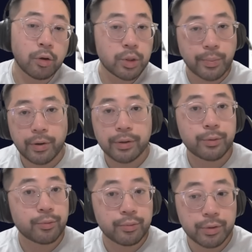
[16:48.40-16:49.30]
those
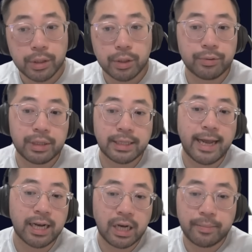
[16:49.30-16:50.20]
burns really, really
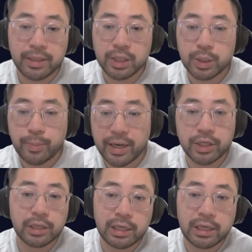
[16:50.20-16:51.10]
stack up,
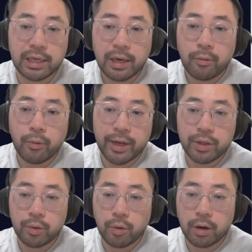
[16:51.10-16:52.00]
especially
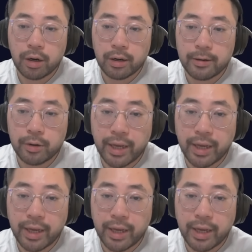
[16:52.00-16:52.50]
when you are,